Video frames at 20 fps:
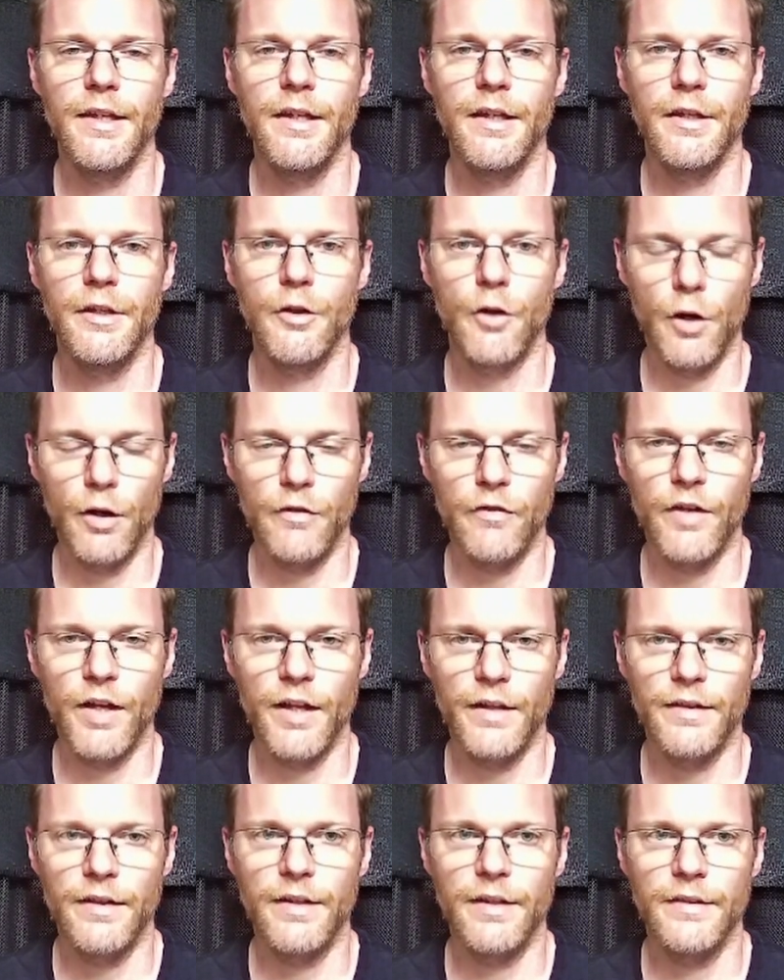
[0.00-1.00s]
curve
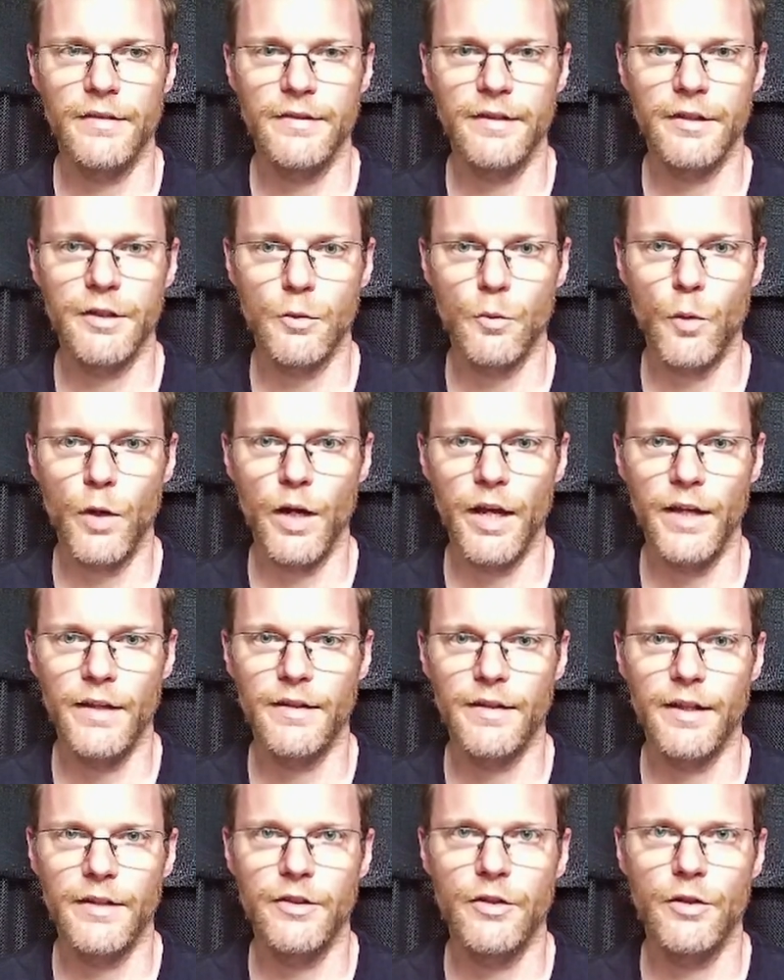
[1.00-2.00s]
atlas in a way
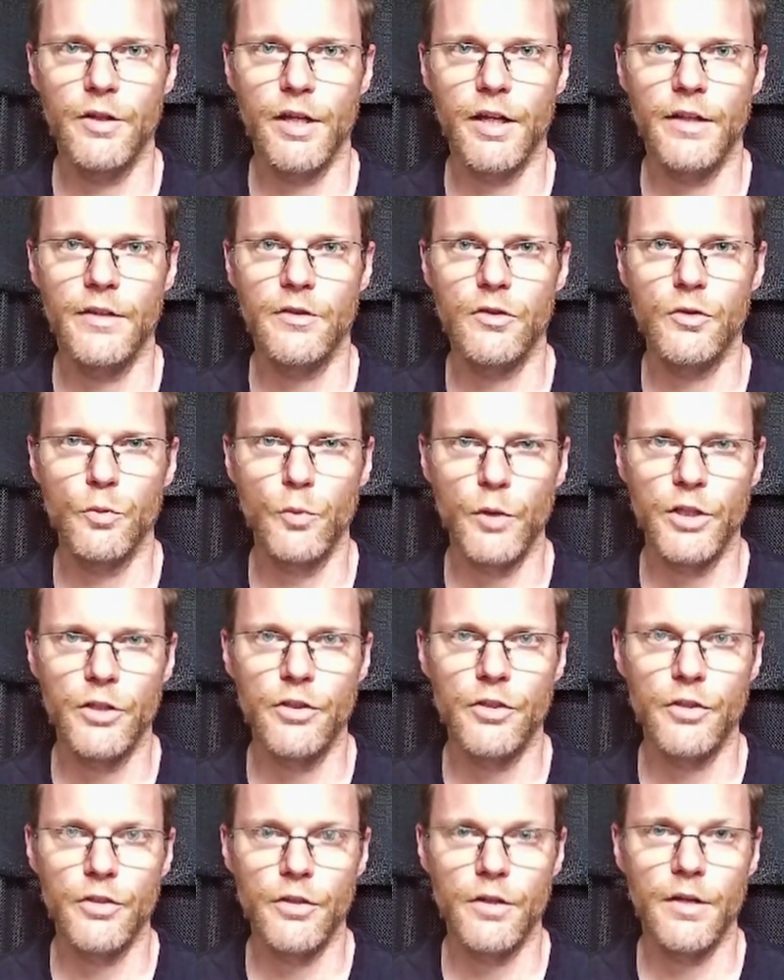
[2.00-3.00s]
that you can
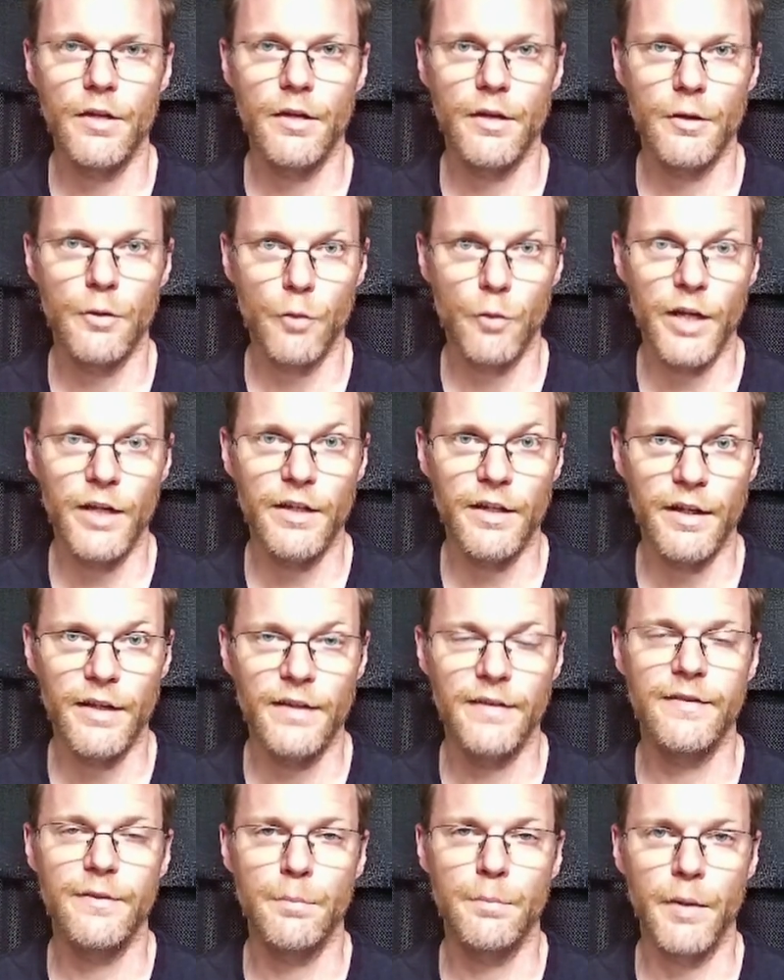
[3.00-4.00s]
switch
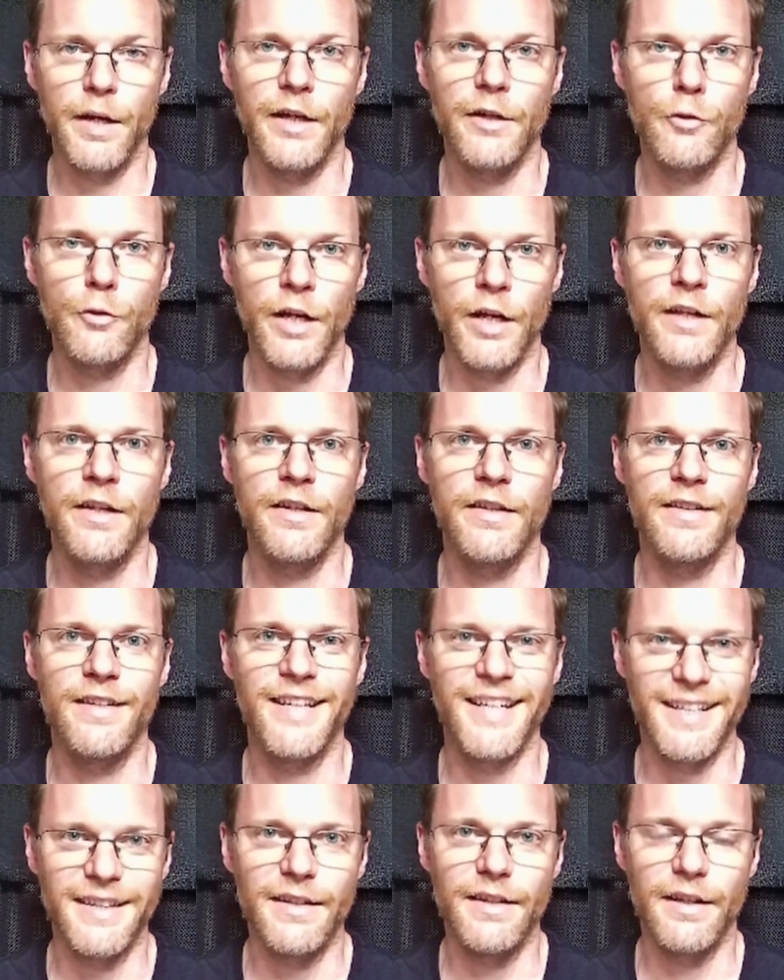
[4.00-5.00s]
gradients by gradient
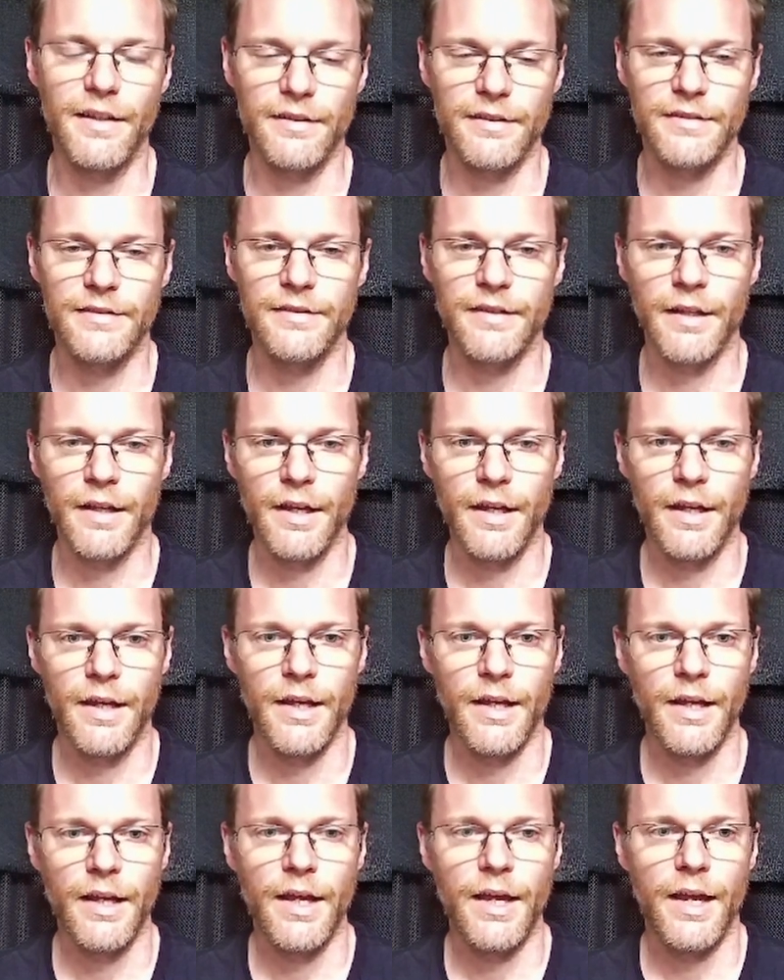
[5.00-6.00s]
index,
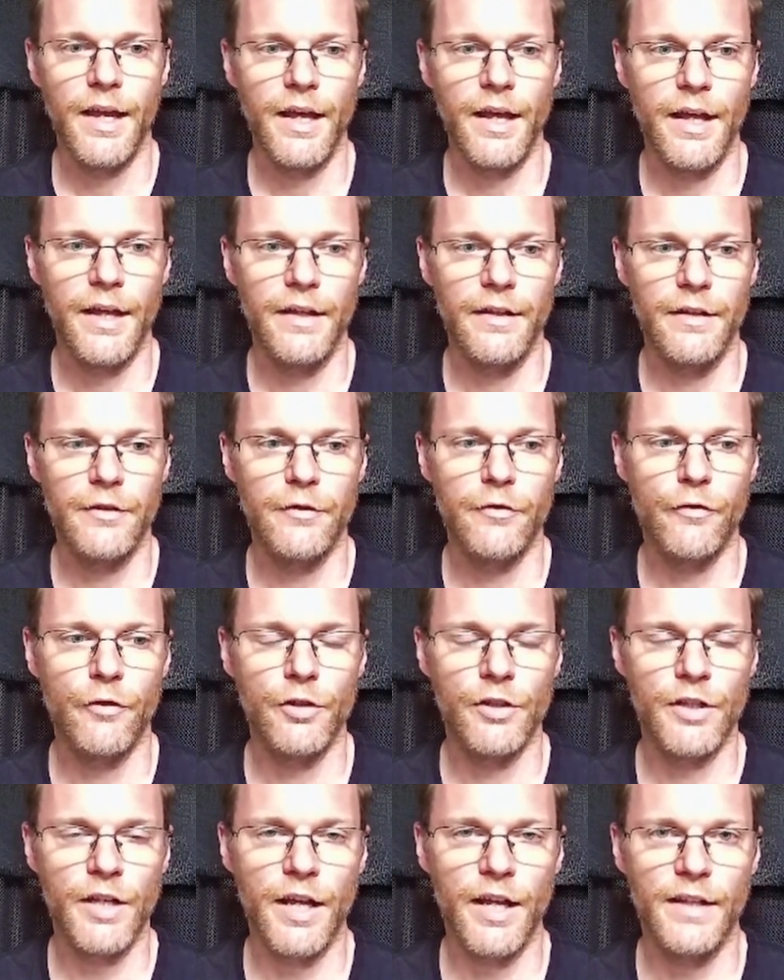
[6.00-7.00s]
and for
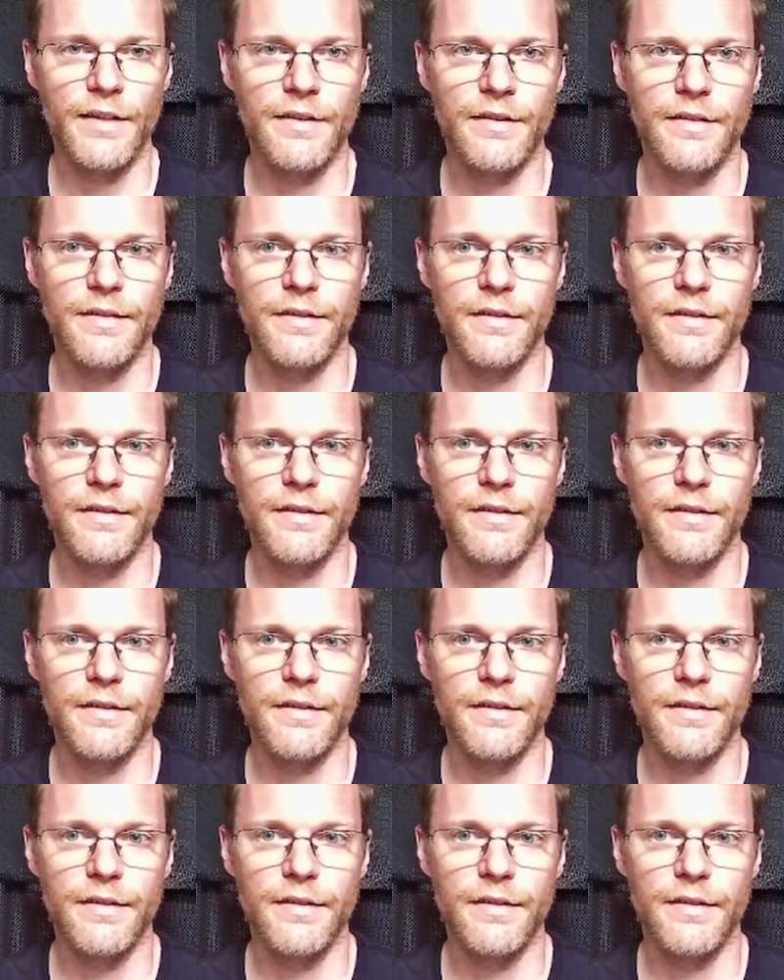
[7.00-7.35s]
that,